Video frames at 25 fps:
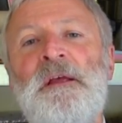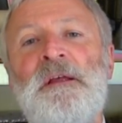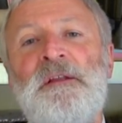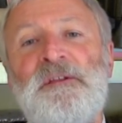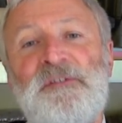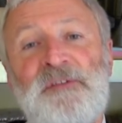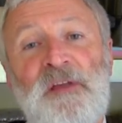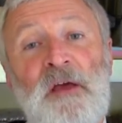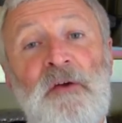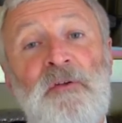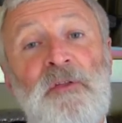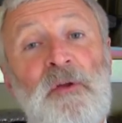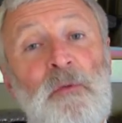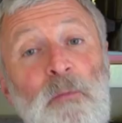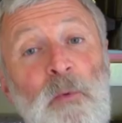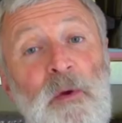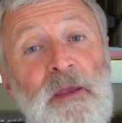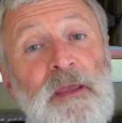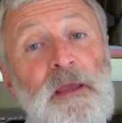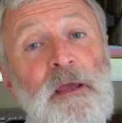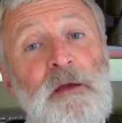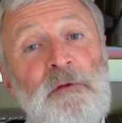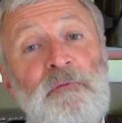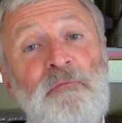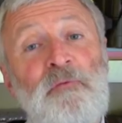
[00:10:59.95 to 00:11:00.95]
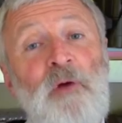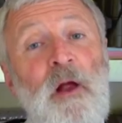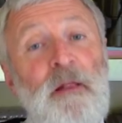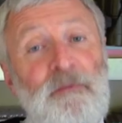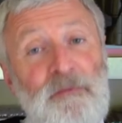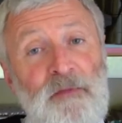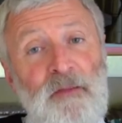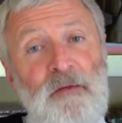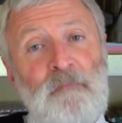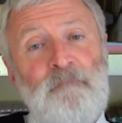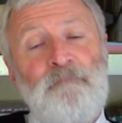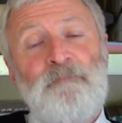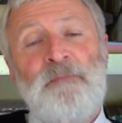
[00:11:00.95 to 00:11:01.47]
so we can
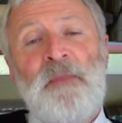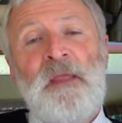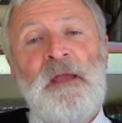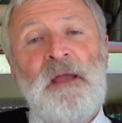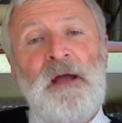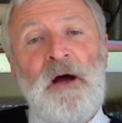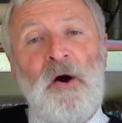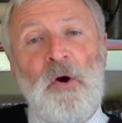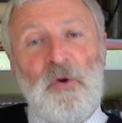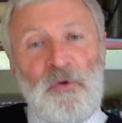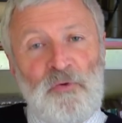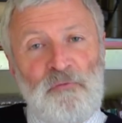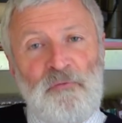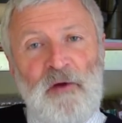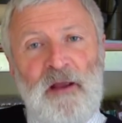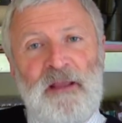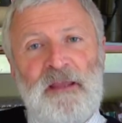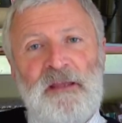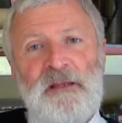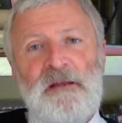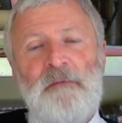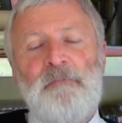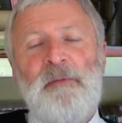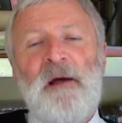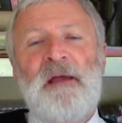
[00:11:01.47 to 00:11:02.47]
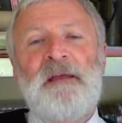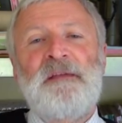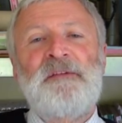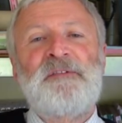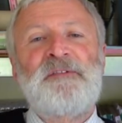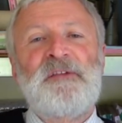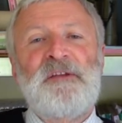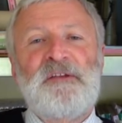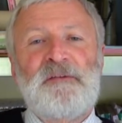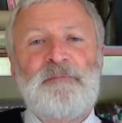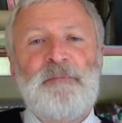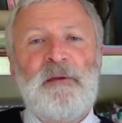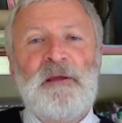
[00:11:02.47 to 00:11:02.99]
run them on a regular
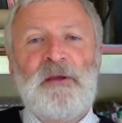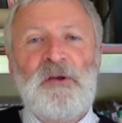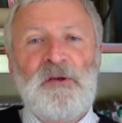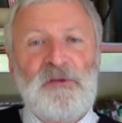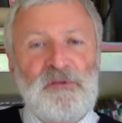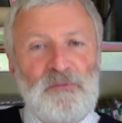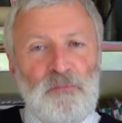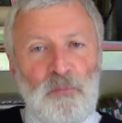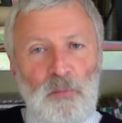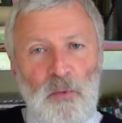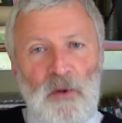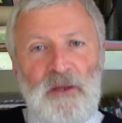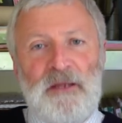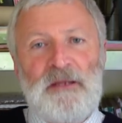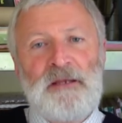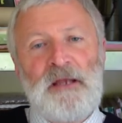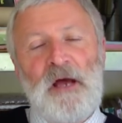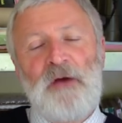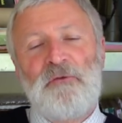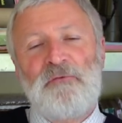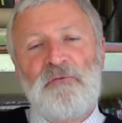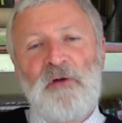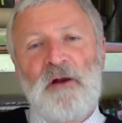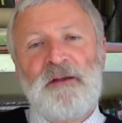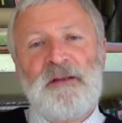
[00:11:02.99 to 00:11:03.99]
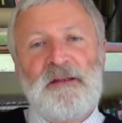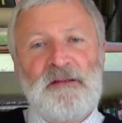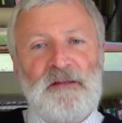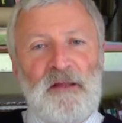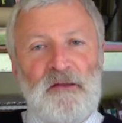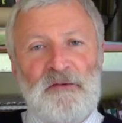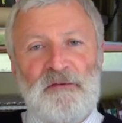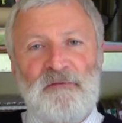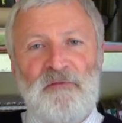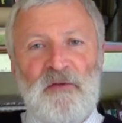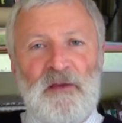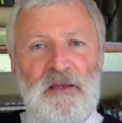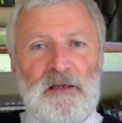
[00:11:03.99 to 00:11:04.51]
basis because we know running
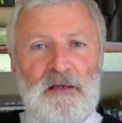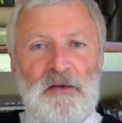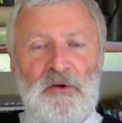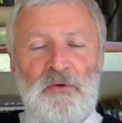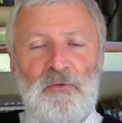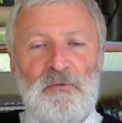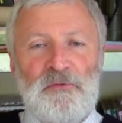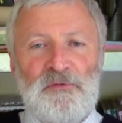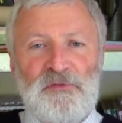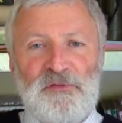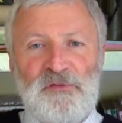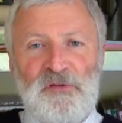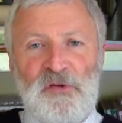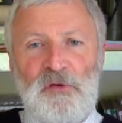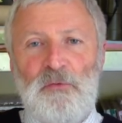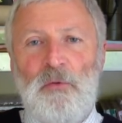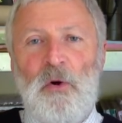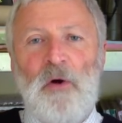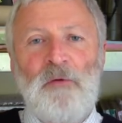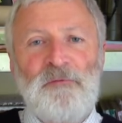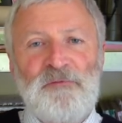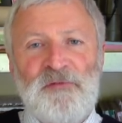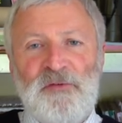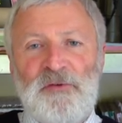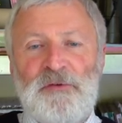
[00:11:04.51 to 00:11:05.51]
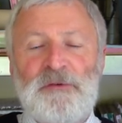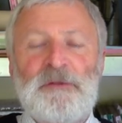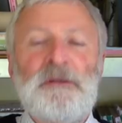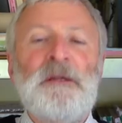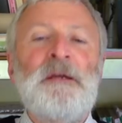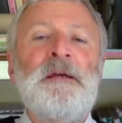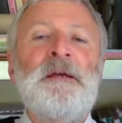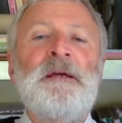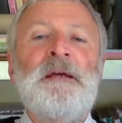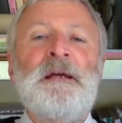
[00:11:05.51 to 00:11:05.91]
those vehicles too often